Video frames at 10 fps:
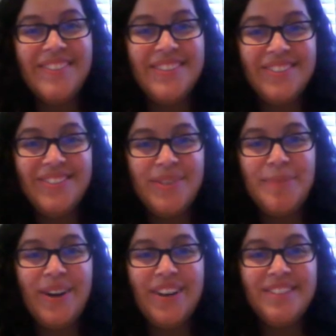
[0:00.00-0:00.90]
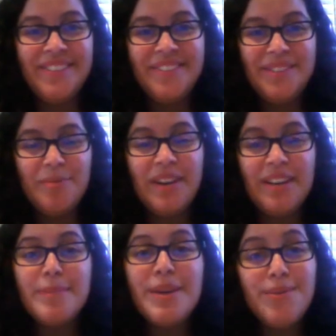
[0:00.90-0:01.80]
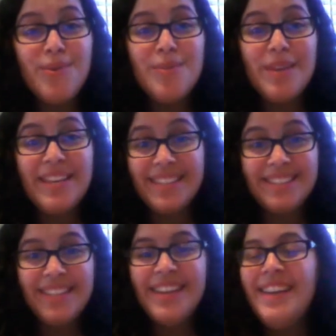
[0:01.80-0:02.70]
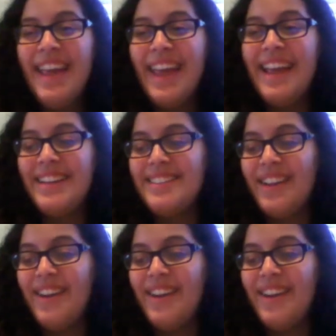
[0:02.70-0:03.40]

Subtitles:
which is super awesome, so we're gonna be roomies, and